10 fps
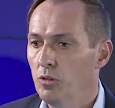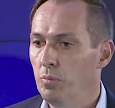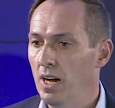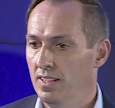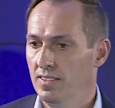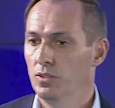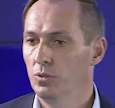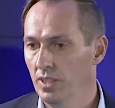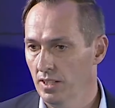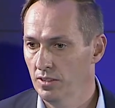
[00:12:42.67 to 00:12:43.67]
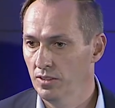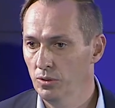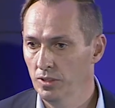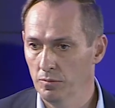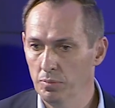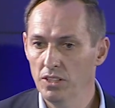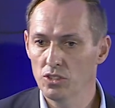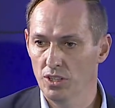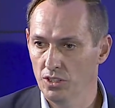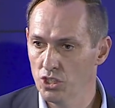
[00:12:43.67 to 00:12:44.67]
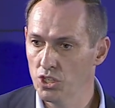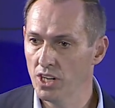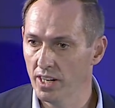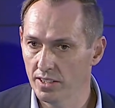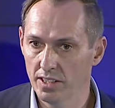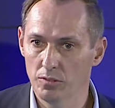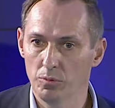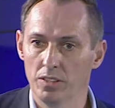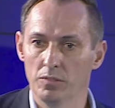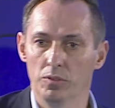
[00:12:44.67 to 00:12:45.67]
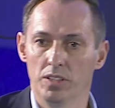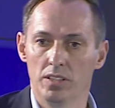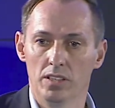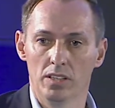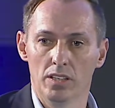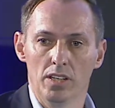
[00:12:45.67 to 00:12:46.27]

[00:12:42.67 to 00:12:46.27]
parts to that picture and share it with the